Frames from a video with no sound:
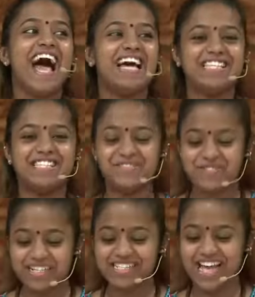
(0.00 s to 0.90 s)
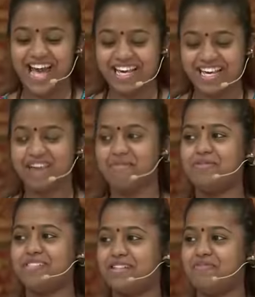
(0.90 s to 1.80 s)
as soon as I came, I
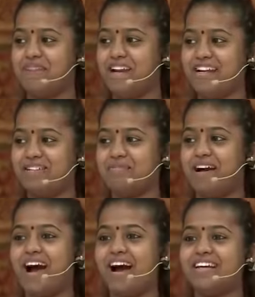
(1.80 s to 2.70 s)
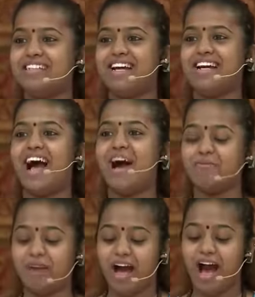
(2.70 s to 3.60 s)
was complaining to my aunt that
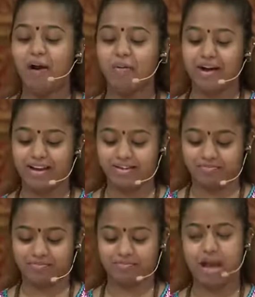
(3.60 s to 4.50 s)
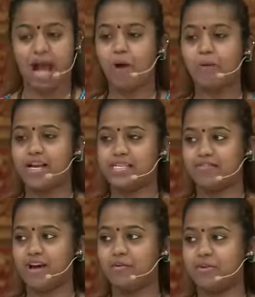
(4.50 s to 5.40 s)
how will I
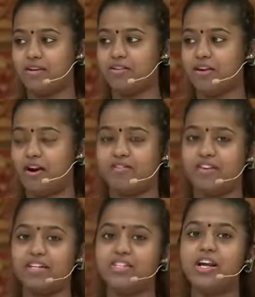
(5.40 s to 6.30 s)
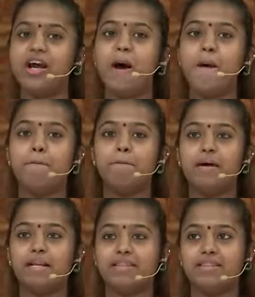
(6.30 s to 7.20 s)
survive without non-veg?
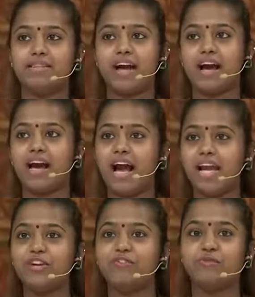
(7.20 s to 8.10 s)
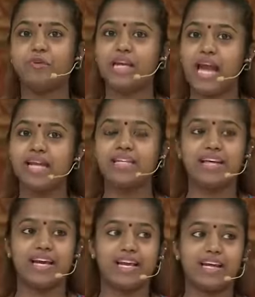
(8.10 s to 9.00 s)
But the kind of
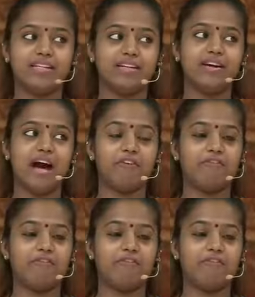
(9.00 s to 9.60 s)
variety I get here, I've